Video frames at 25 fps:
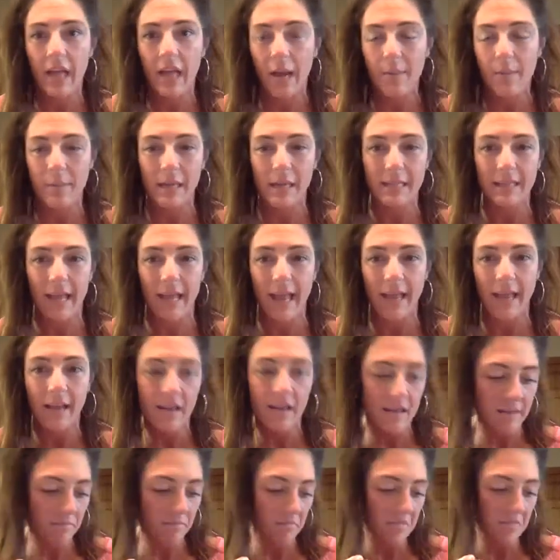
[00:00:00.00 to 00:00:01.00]
I mean like
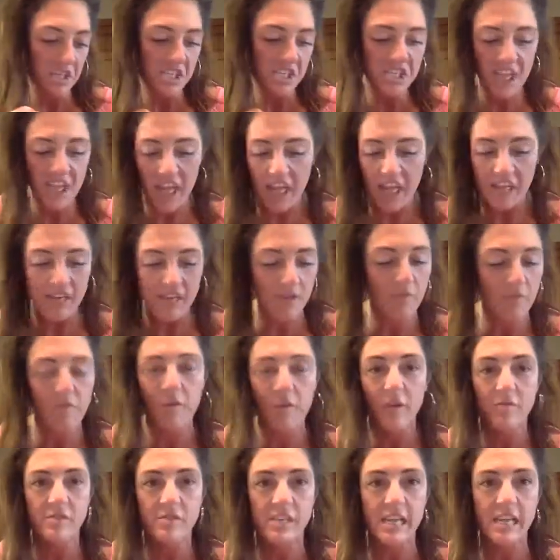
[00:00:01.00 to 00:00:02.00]
10 to
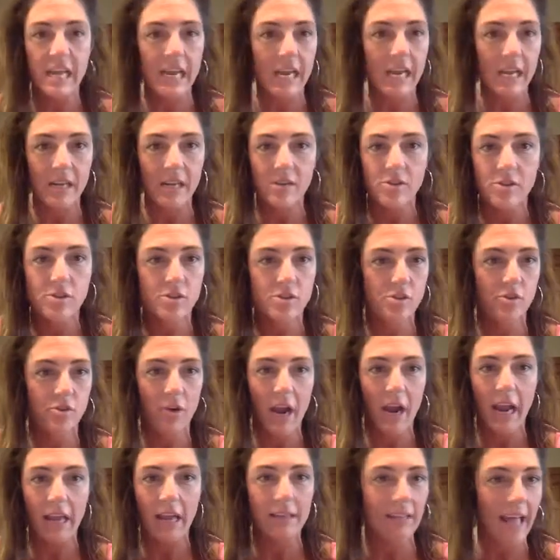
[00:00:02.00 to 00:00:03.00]
15
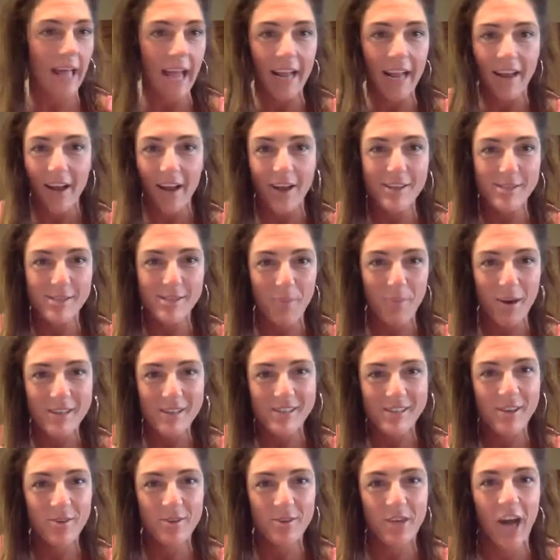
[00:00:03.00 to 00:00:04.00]
straight like
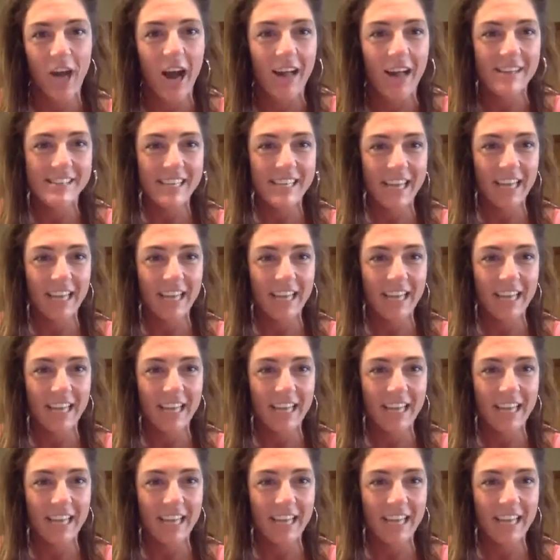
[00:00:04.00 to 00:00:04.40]
espresso shots,